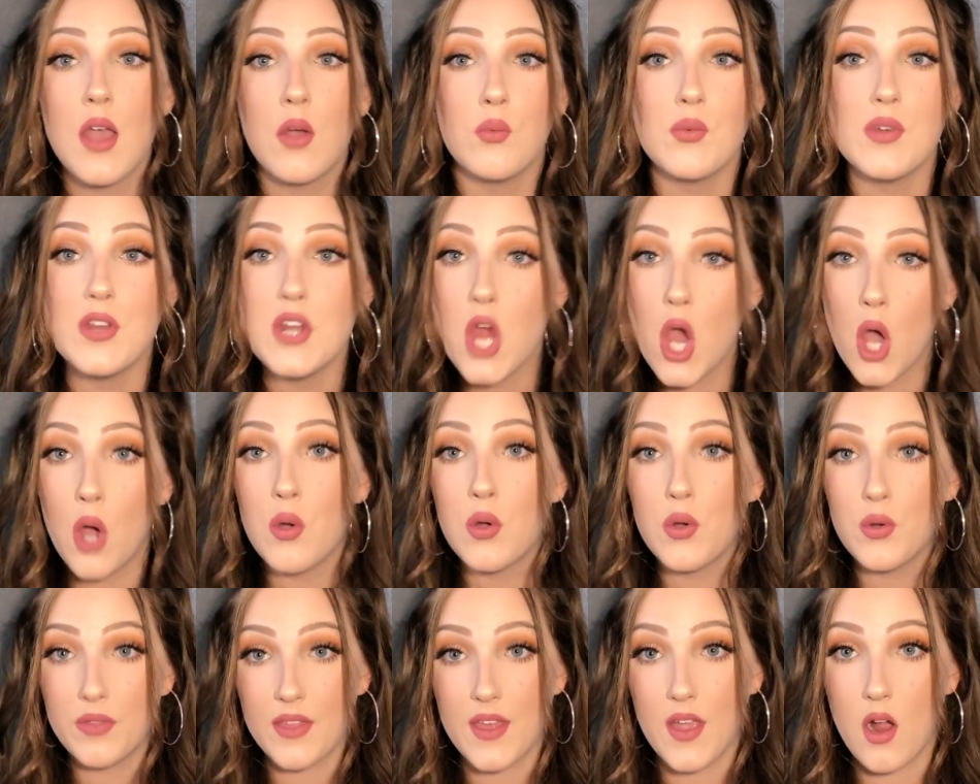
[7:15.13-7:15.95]
We know
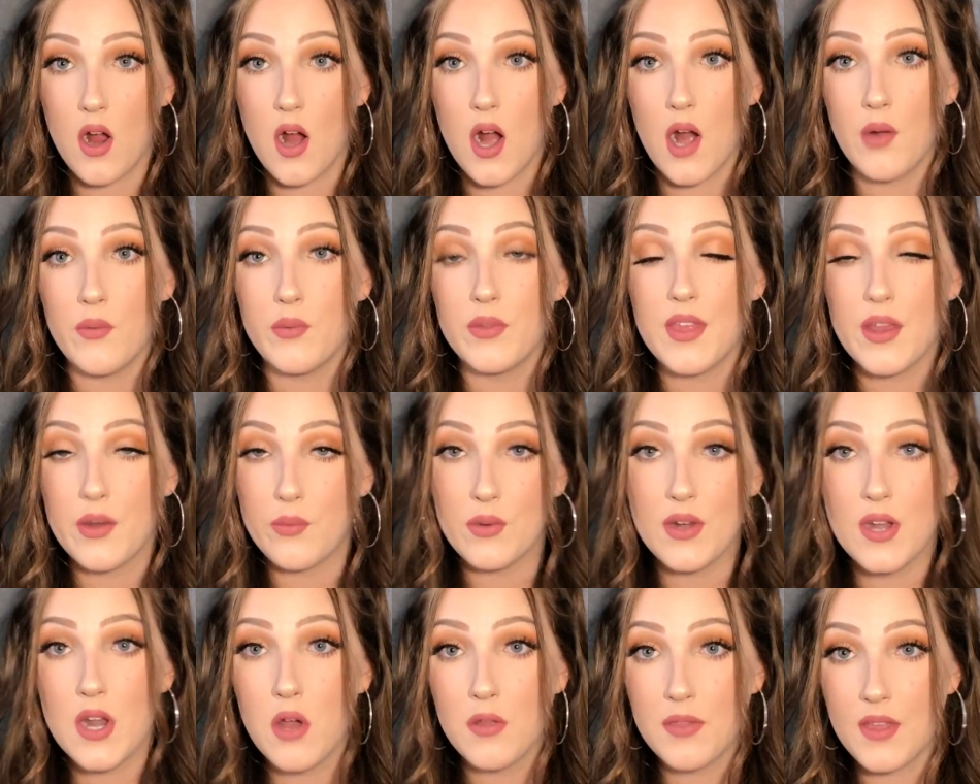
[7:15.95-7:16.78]
who they are.
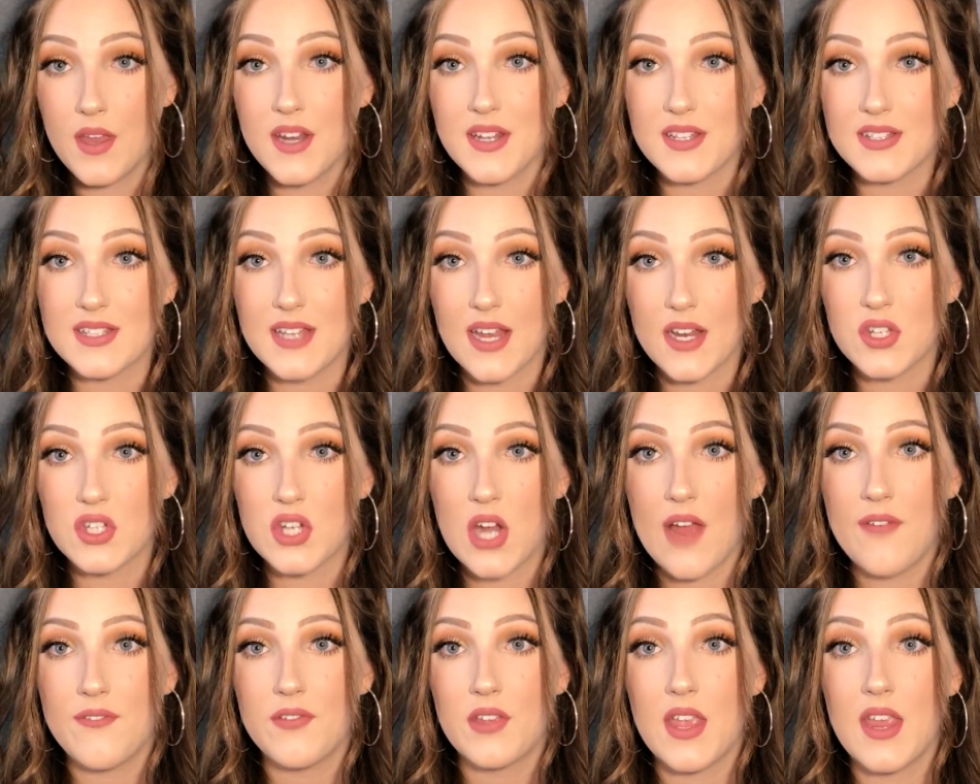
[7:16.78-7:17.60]
We know that it's sex
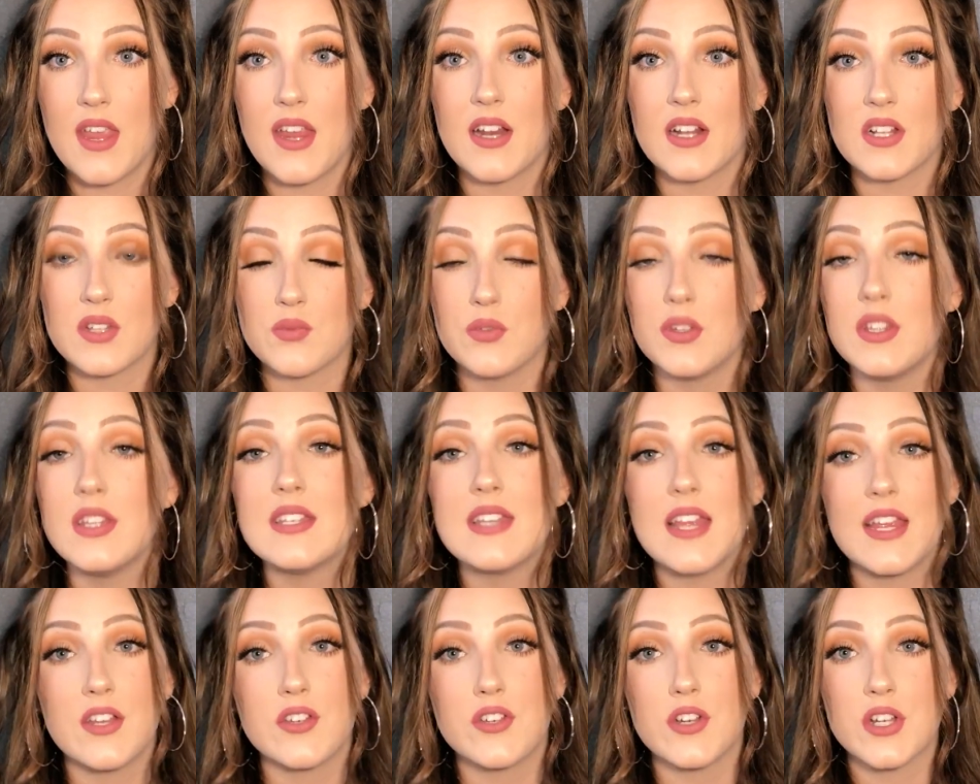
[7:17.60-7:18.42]
trafficking, and it's really
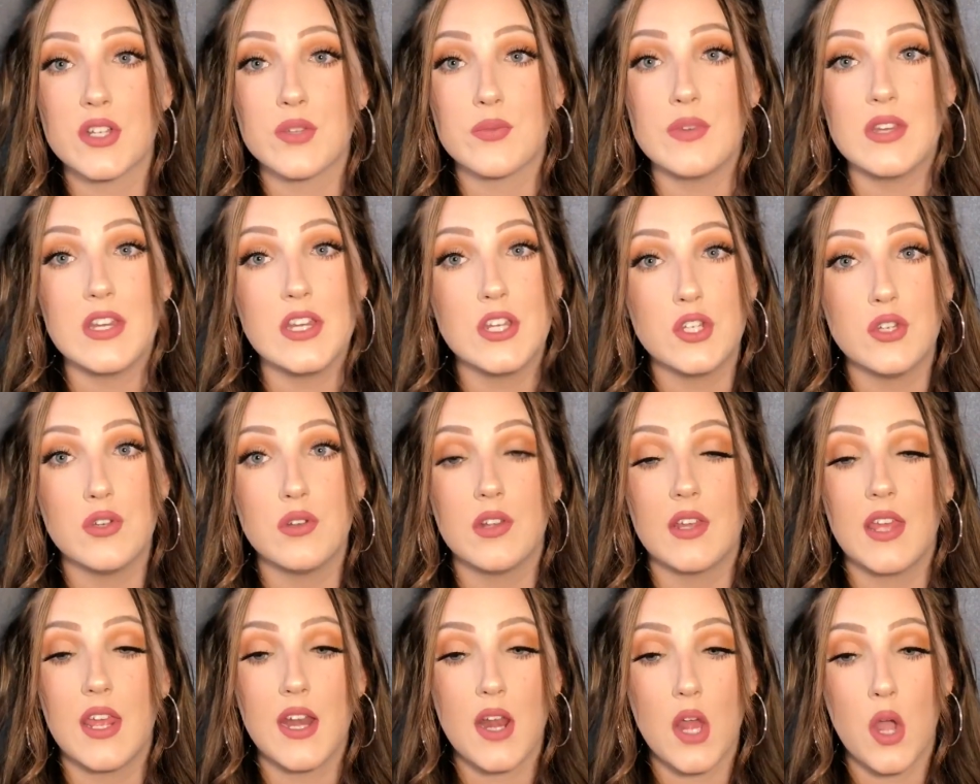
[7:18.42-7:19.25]
dangerous. We need you
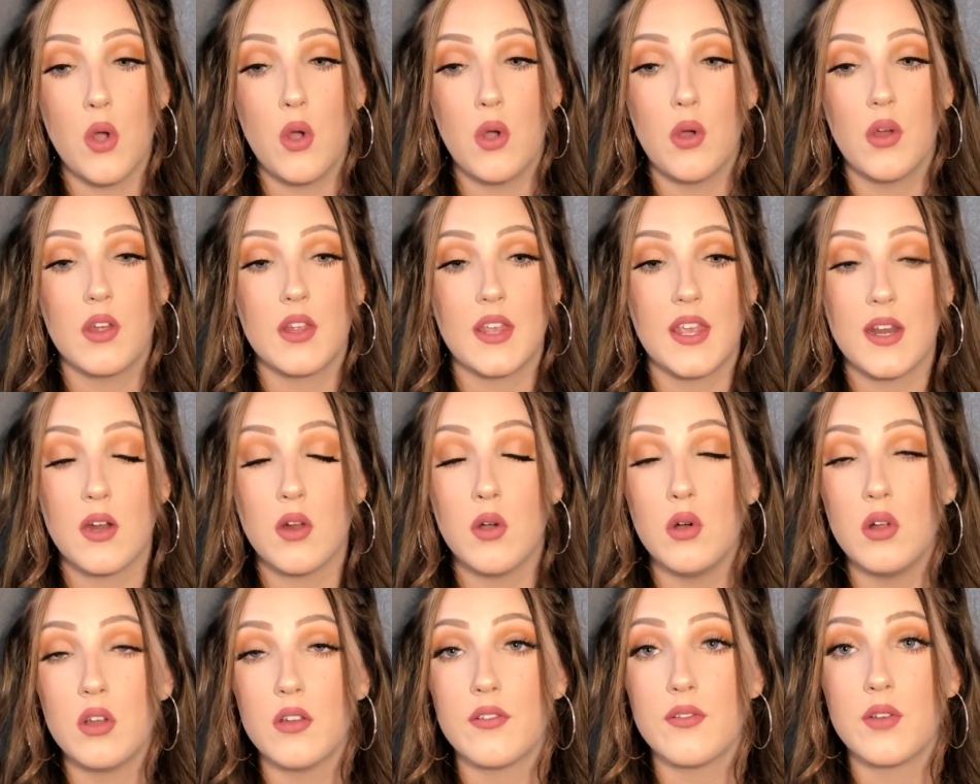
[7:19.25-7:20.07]
to get a
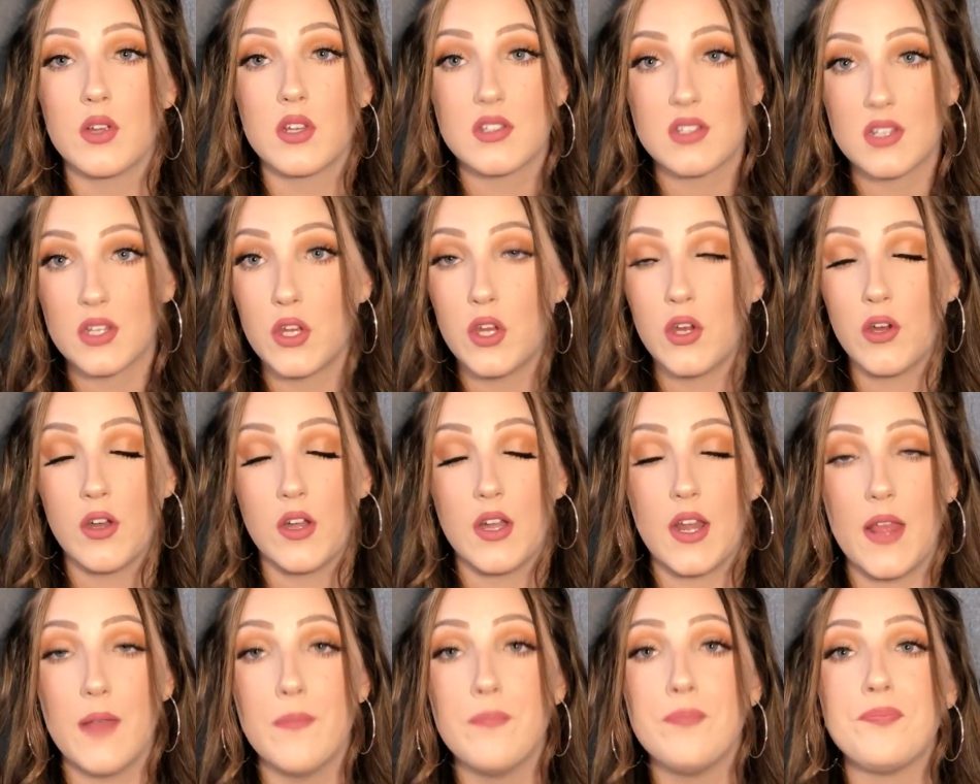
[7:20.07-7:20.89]
hold of
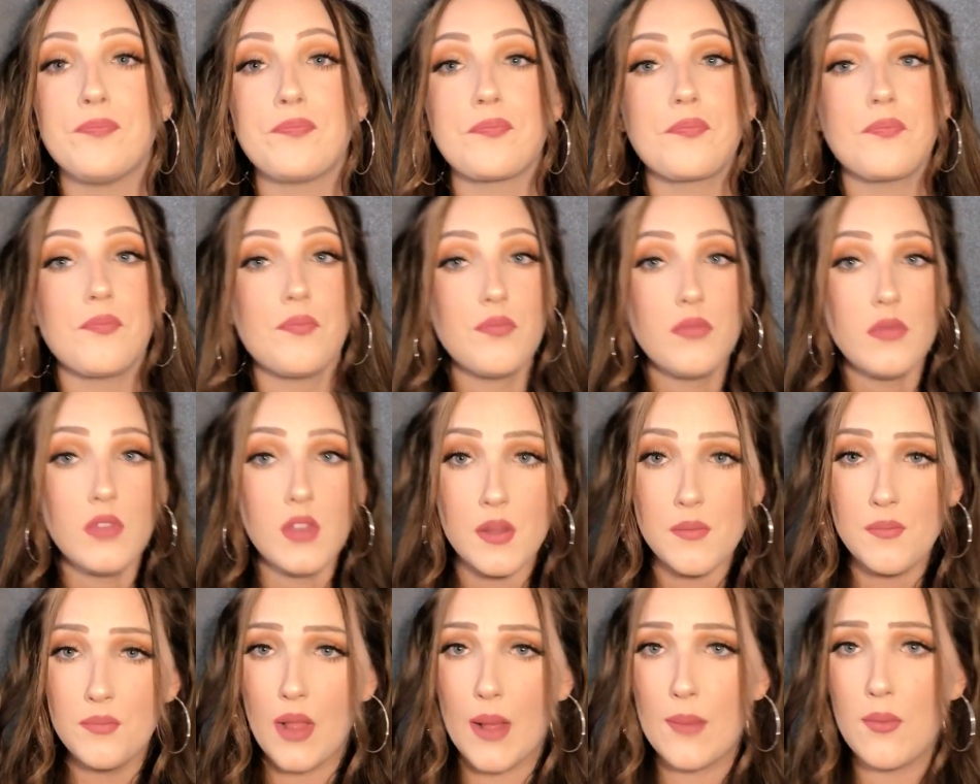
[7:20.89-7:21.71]
security,
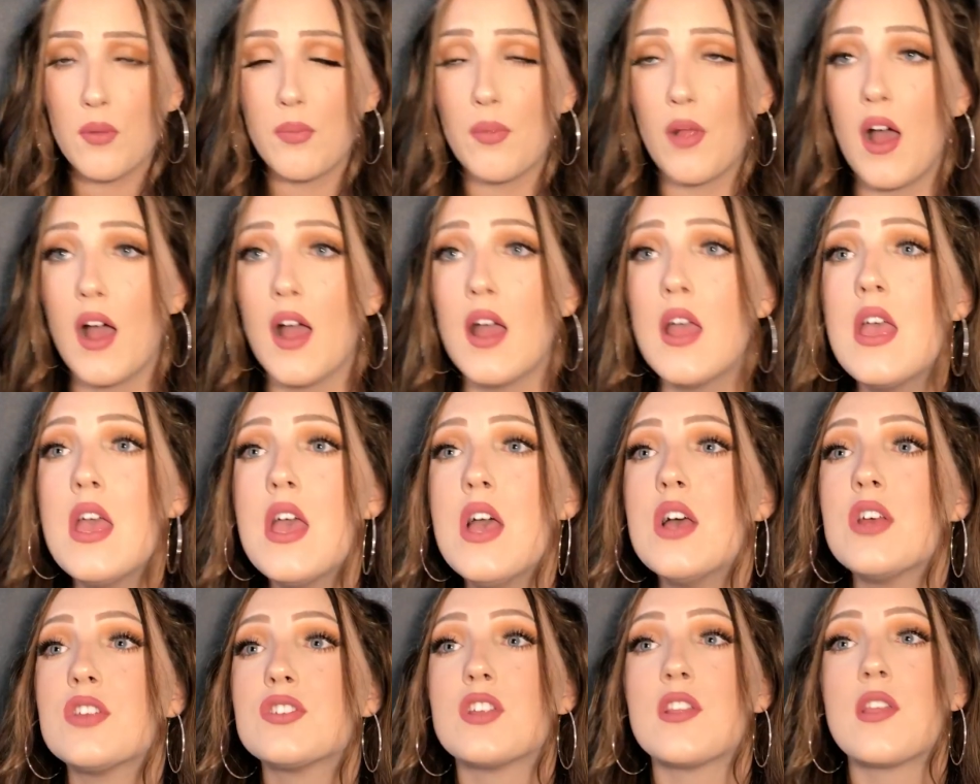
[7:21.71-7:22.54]
blah, blah, blah.
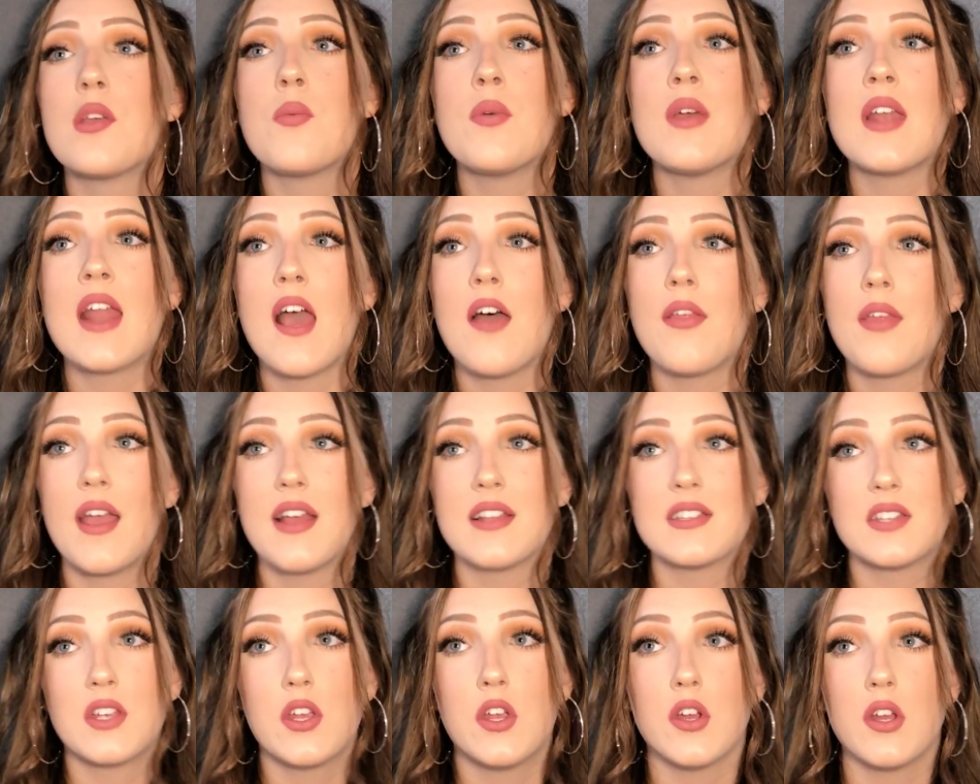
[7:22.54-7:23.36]
So they went out. They
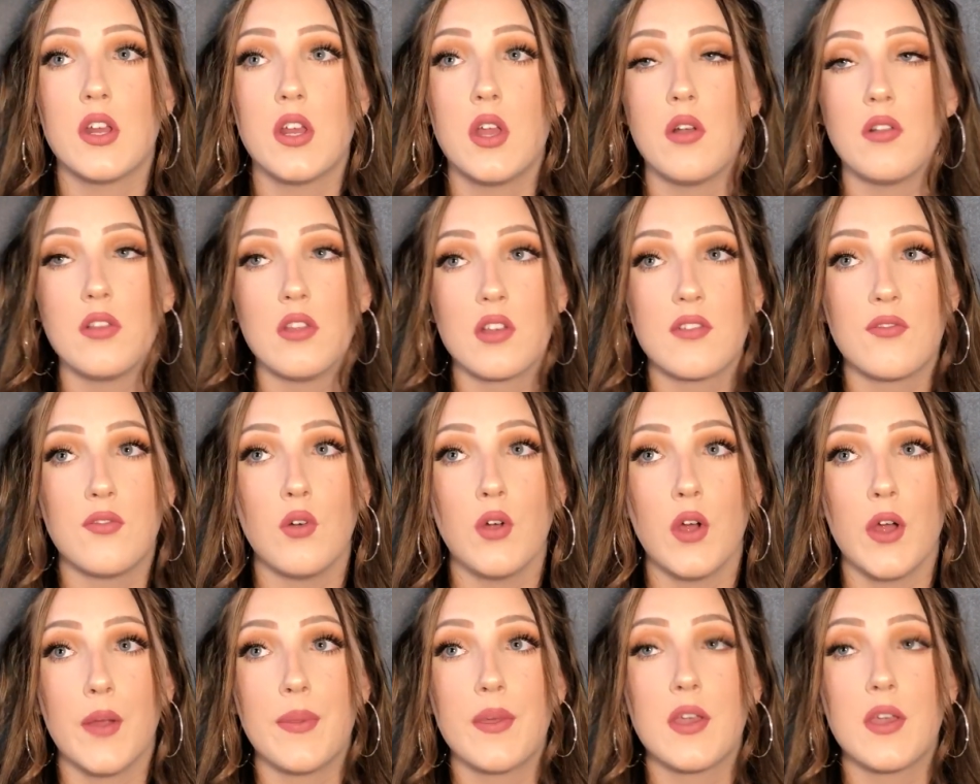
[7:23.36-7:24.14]
had security go and look for them.